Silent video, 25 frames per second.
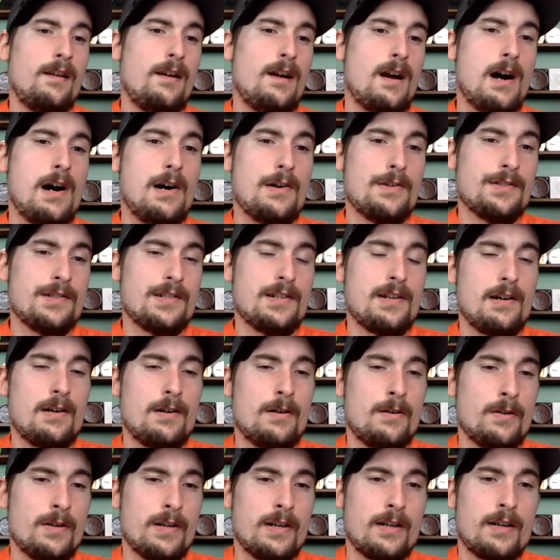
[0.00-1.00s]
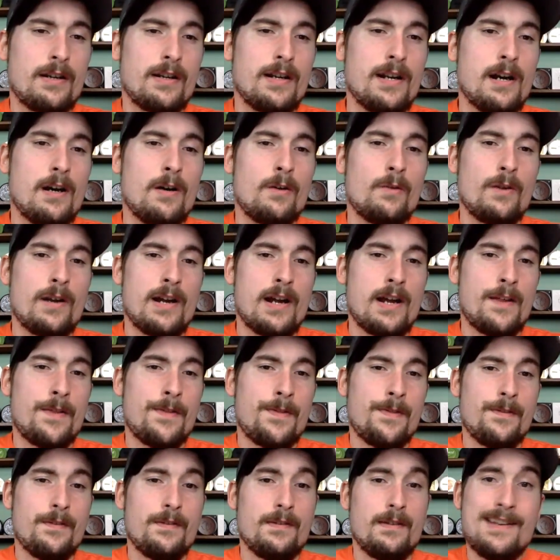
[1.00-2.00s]
Also, you could go
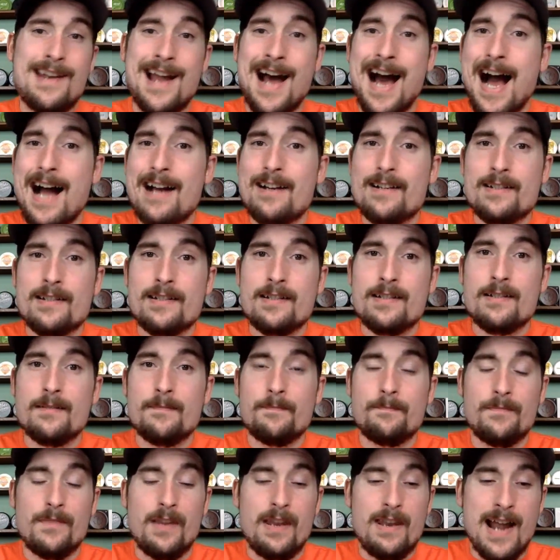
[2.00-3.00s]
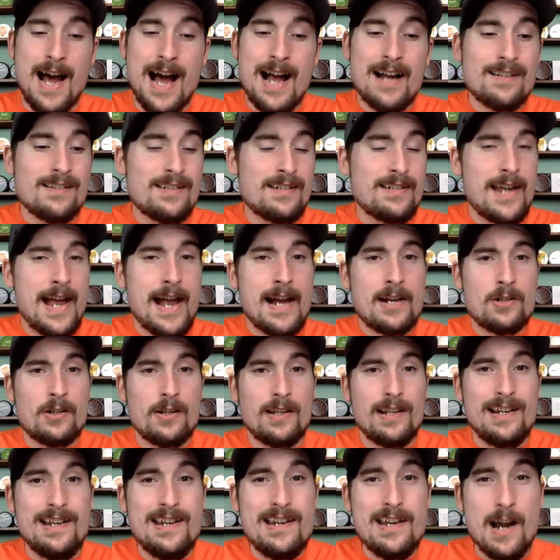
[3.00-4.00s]
with Knox. Knox is
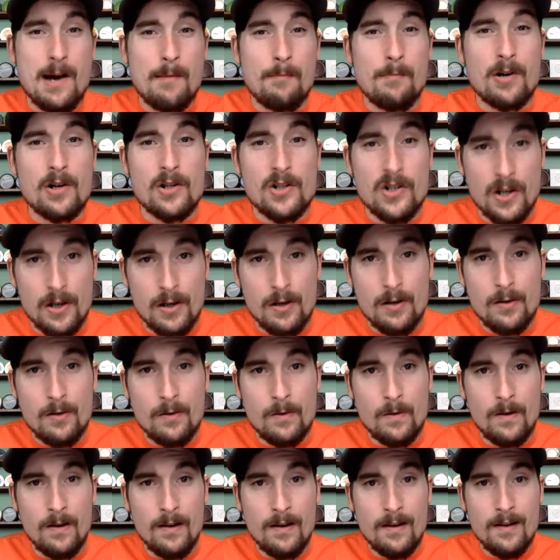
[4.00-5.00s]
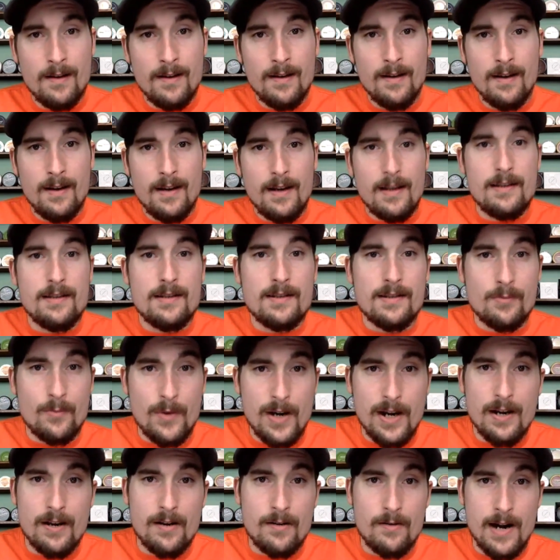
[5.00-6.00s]
actually number 2 in
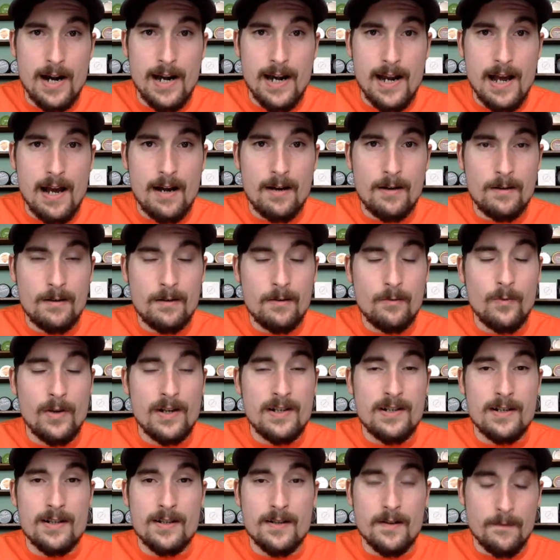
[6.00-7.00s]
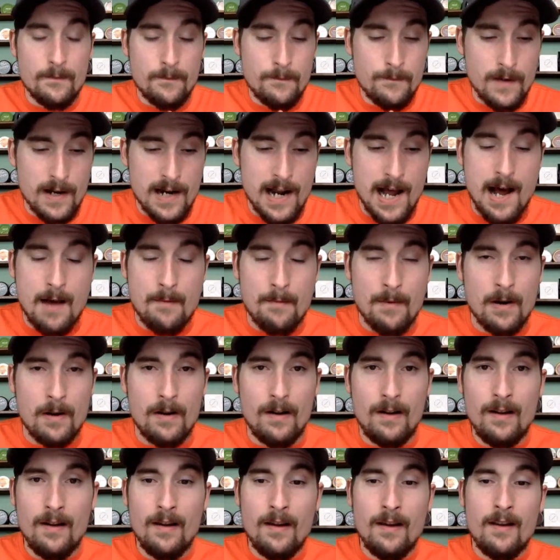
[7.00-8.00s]
Sweden right now, which is
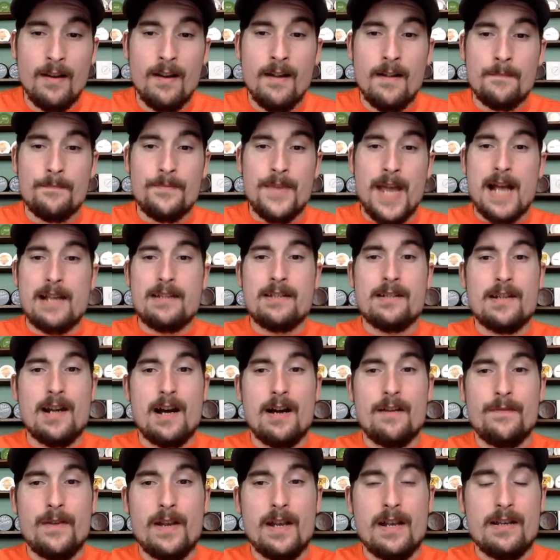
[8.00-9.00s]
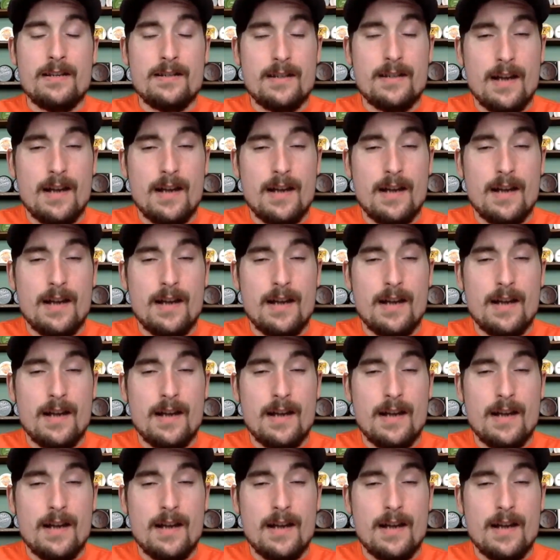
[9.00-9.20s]
phenomenal. That stuff is